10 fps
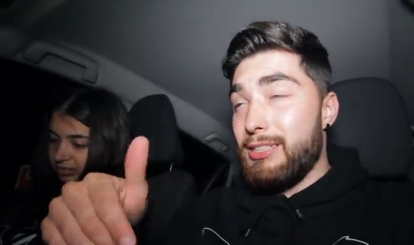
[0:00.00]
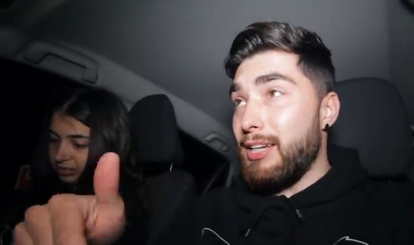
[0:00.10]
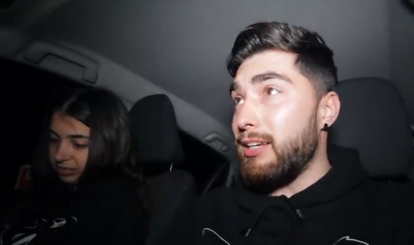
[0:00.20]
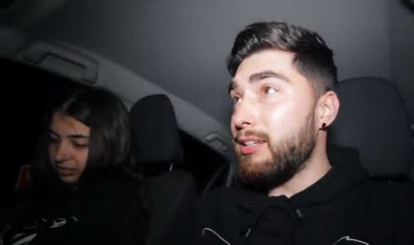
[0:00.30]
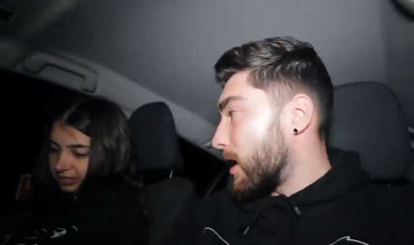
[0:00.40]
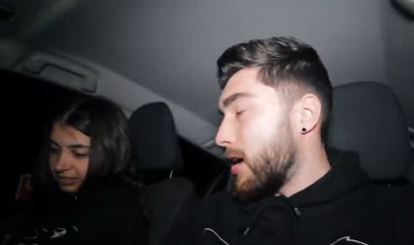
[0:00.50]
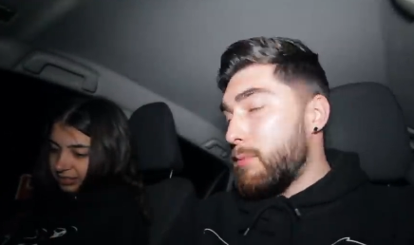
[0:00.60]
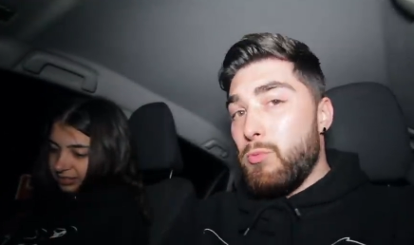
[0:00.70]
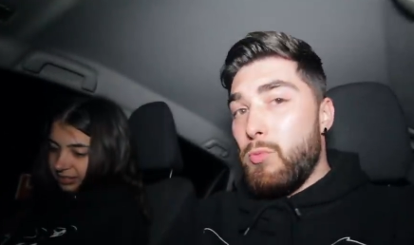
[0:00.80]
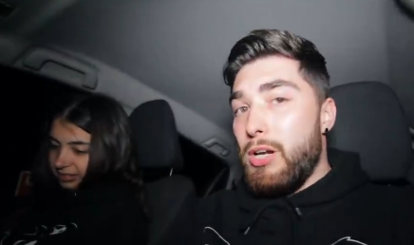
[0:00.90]
Speaker 1: intent. There has
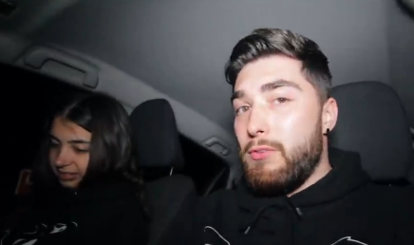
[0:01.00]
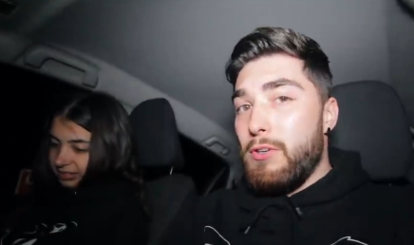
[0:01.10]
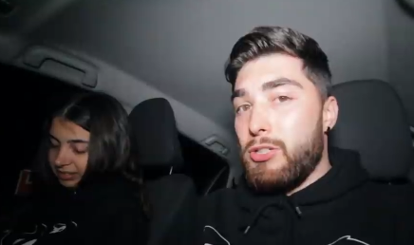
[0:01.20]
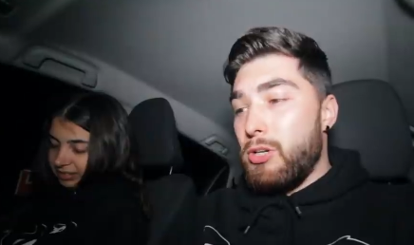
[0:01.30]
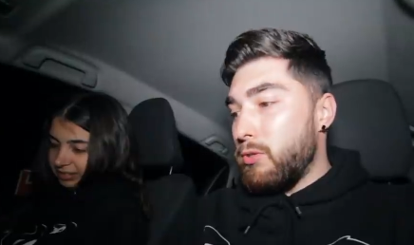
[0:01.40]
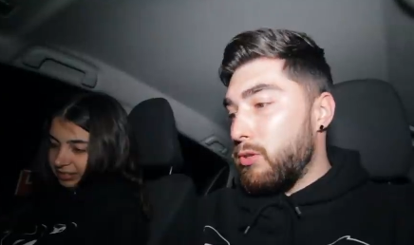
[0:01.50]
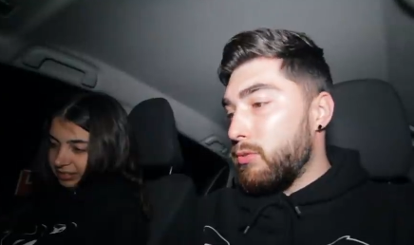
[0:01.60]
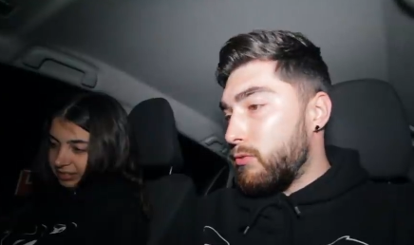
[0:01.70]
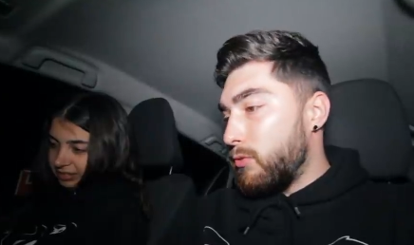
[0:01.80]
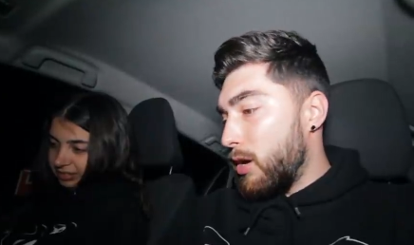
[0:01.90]
been weird things going
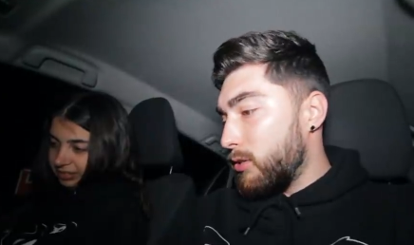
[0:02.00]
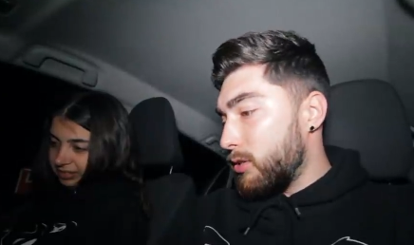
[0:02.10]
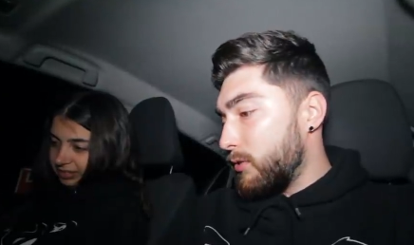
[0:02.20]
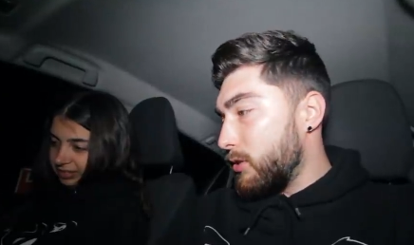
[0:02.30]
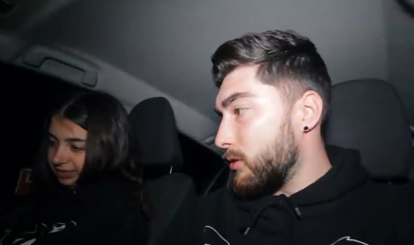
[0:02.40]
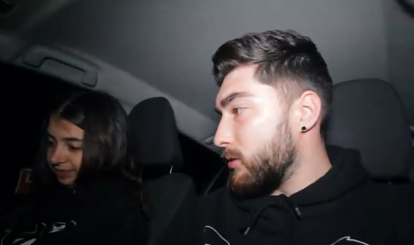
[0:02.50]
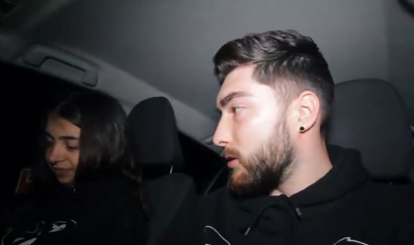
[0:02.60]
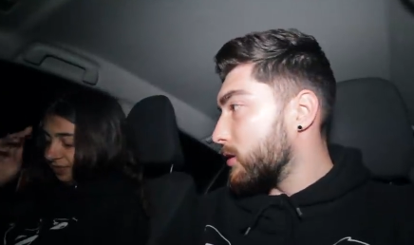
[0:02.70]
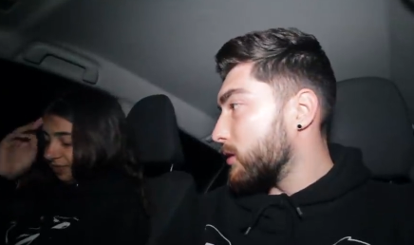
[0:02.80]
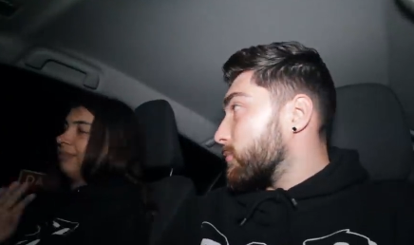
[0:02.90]
on throughout this video.
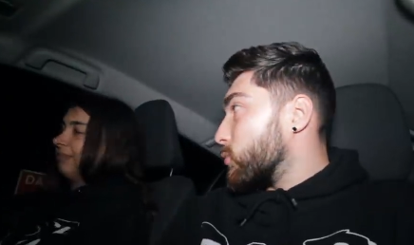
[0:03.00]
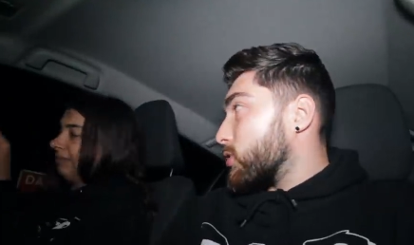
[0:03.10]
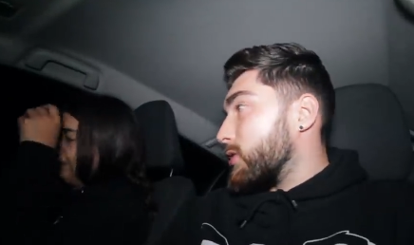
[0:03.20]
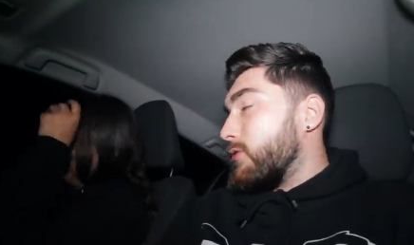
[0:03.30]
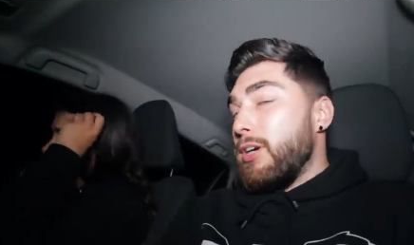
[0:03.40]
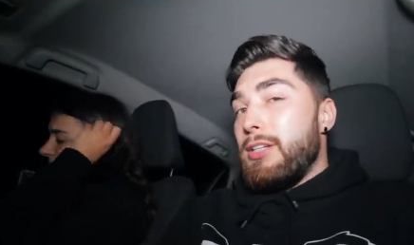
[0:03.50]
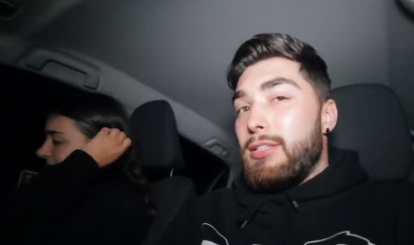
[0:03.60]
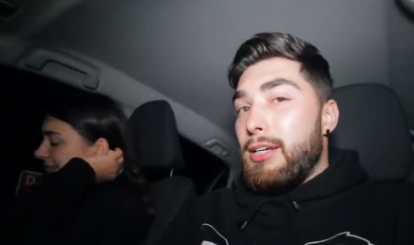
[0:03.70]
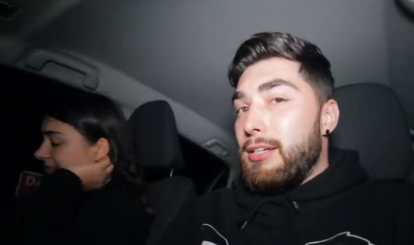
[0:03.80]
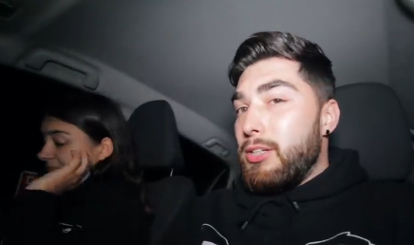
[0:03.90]
What's the third
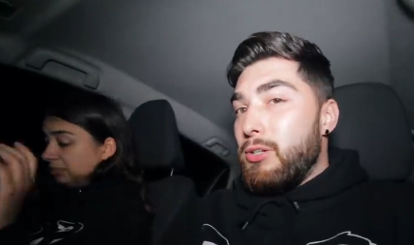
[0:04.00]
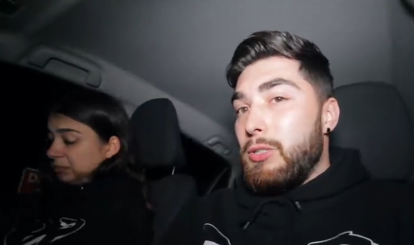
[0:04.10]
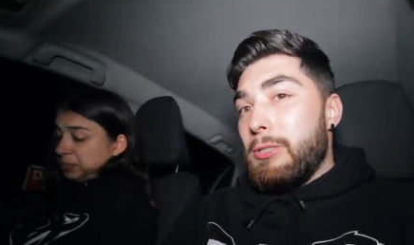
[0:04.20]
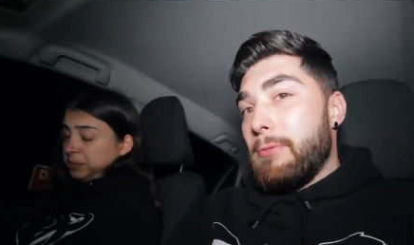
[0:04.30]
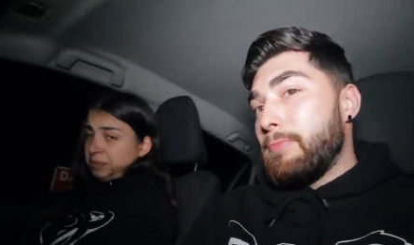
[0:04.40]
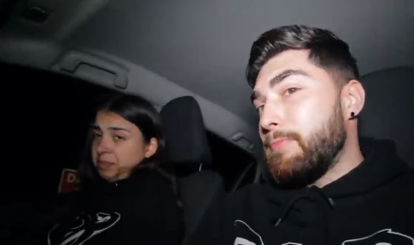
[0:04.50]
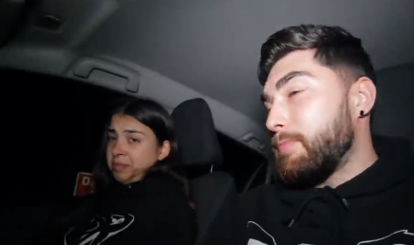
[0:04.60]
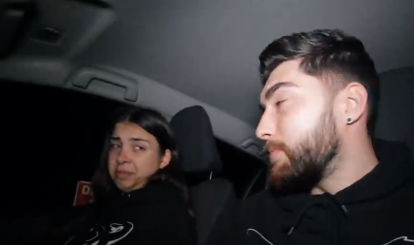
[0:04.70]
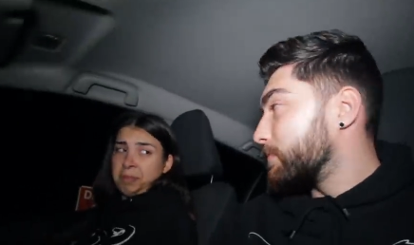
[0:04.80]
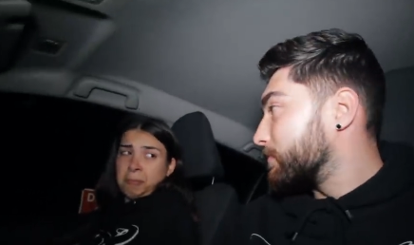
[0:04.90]
intent? Go on.
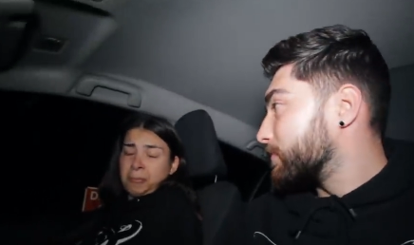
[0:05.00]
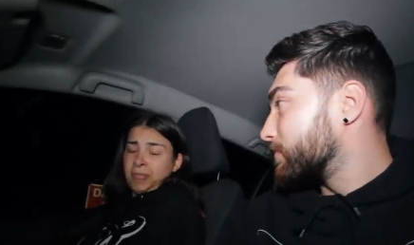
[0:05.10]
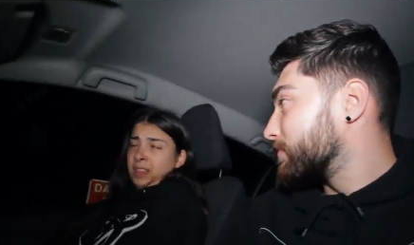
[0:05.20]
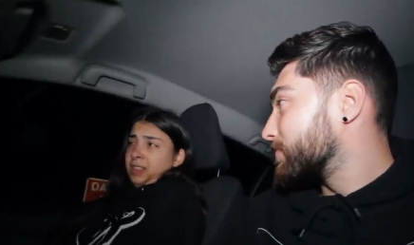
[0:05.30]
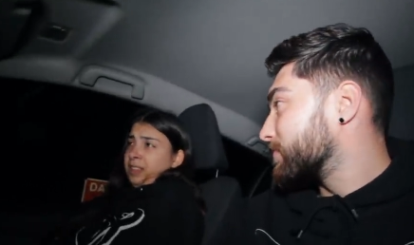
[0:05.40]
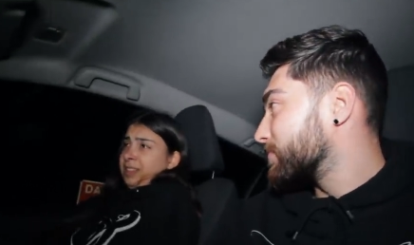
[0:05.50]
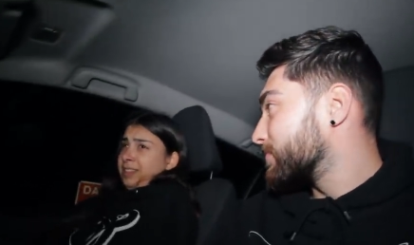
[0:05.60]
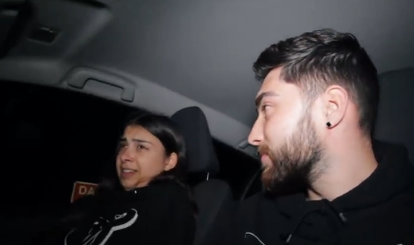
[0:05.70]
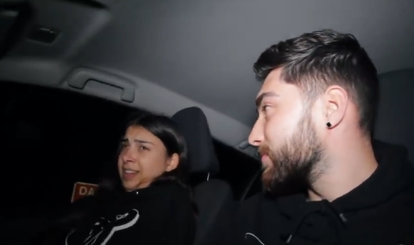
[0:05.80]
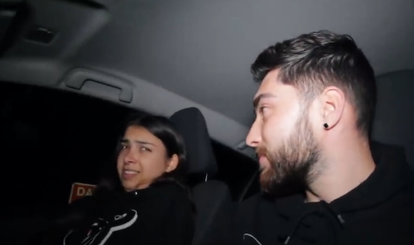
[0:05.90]

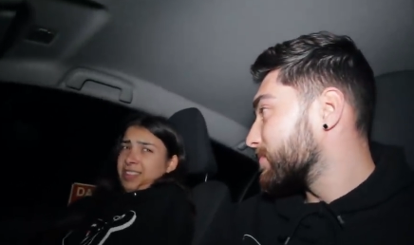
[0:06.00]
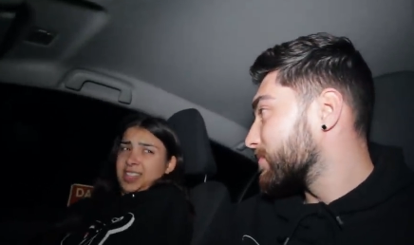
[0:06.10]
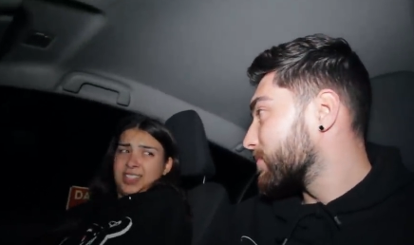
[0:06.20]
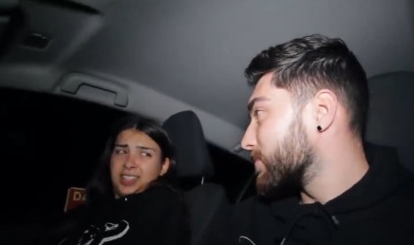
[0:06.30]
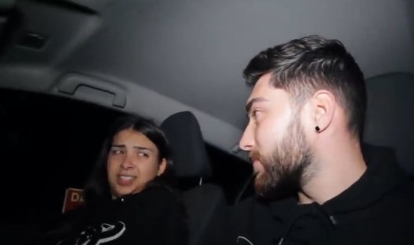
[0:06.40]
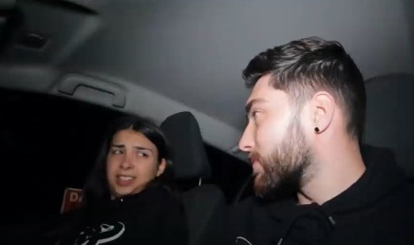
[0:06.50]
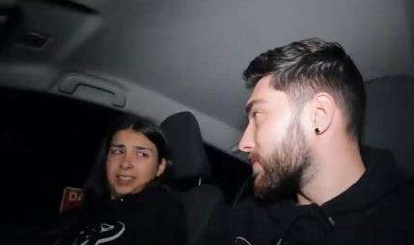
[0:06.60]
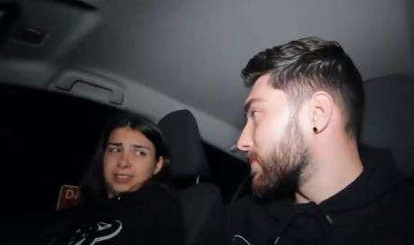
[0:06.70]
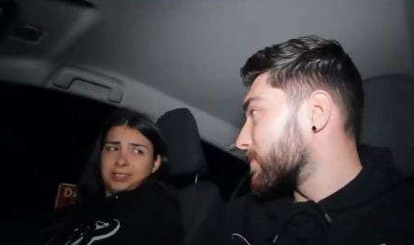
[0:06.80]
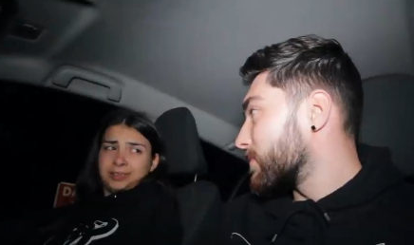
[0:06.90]
Speaker 2: Dare I say it?
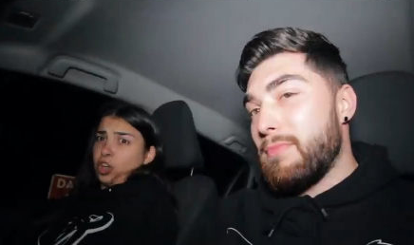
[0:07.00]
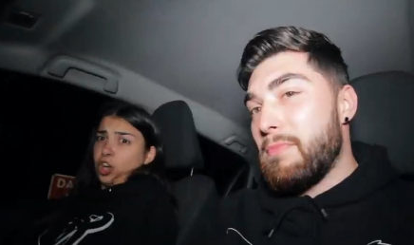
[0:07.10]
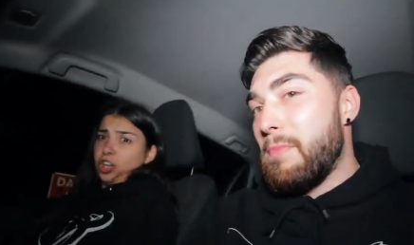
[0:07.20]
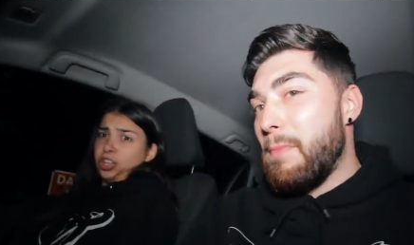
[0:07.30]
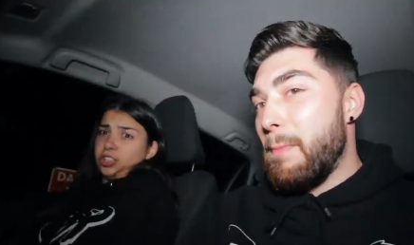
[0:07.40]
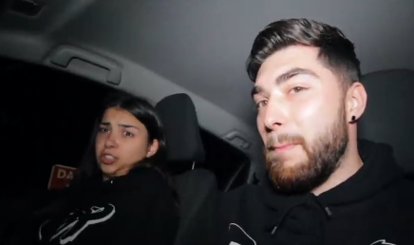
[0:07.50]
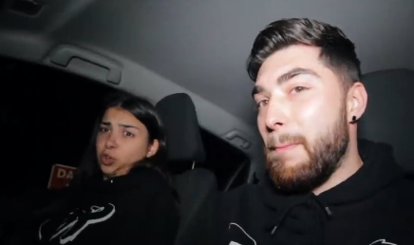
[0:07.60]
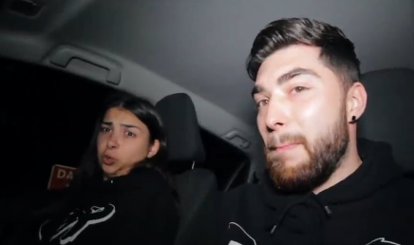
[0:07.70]
Cursed